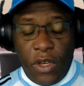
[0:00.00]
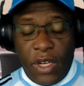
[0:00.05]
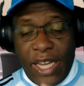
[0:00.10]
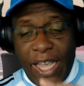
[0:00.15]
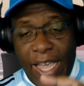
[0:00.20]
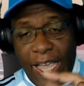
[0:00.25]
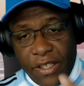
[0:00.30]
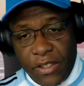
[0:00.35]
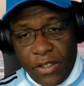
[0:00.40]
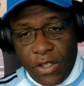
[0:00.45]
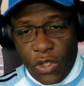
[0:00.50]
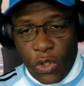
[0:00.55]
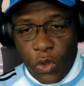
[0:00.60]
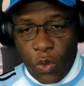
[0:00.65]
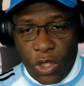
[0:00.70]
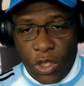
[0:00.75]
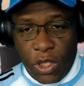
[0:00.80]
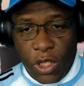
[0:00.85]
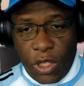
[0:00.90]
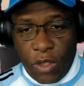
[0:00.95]
So it has
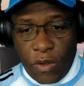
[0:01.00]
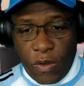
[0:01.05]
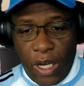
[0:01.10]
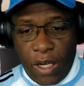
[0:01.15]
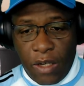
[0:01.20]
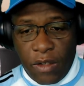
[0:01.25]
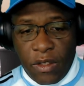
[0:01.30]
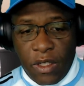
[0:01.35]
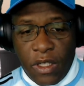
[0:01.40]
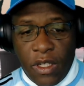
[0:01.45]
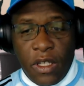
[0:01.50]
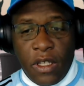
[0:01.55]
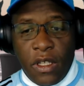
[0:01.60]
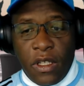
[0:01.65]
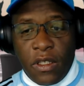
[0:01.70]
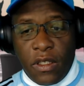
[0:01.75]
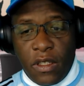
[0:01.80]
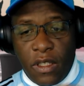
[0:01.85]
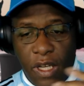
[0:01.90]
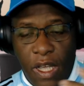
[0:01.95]
to switch it around
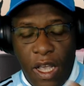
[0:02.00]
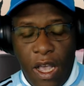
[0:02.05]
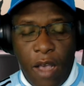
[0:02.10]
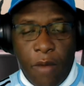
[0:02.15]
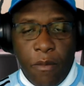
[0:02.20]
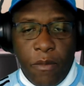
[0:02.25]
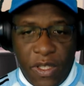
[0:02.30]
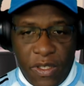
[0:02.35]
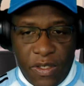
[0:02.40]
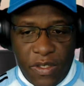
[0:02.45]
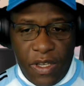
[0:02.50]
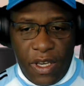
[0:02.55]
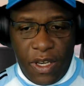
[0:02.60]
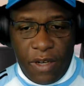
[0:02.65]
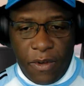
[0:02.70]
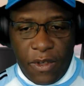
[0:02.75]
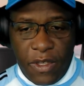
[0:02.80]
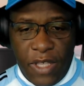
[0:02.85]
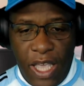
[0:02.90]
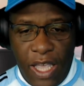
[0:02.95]
to
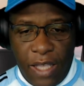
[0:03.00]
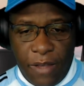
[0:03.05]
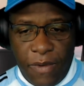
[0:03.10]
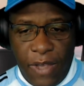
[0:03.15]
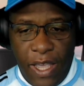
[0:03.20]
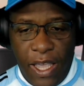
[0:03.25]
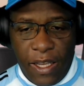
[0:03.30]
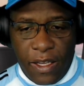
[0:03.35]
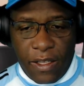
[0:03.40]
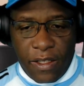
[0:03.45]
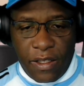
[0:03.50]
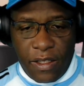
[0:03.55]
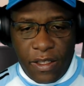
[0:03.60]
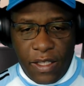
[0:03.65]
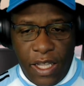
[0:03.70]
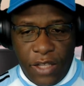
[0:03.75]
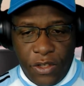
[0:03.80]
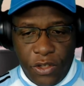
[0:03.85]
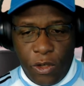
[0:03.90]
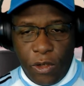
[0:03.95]
compensate for that fact
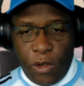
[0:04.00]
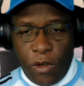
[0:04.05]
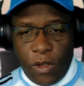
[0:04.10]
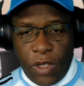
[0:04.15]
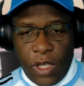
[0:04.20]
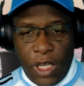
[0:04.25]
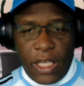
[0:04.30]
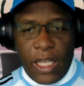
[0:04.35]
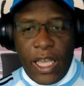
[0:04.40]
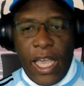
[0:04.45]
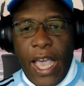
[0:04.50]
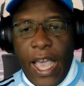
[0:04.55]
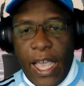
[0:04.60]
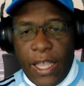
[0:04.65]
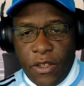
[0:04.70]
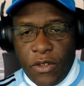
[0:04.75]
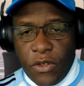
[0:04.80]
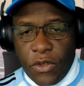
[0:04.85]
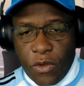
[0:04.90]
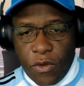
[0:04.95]
that you're looking
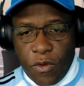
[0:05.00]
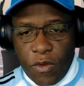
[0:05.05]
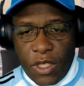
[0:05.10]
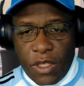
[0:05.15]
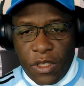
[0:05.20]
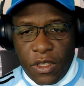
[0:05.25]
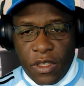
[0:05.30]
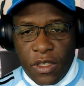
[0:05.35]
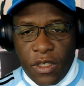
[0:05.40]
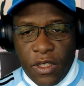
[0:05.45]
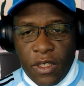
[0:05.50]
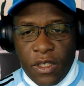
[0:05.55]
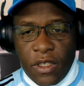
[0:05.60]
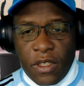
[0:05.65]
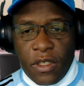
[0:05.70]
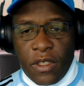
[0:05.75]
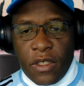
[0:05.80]
at the screen.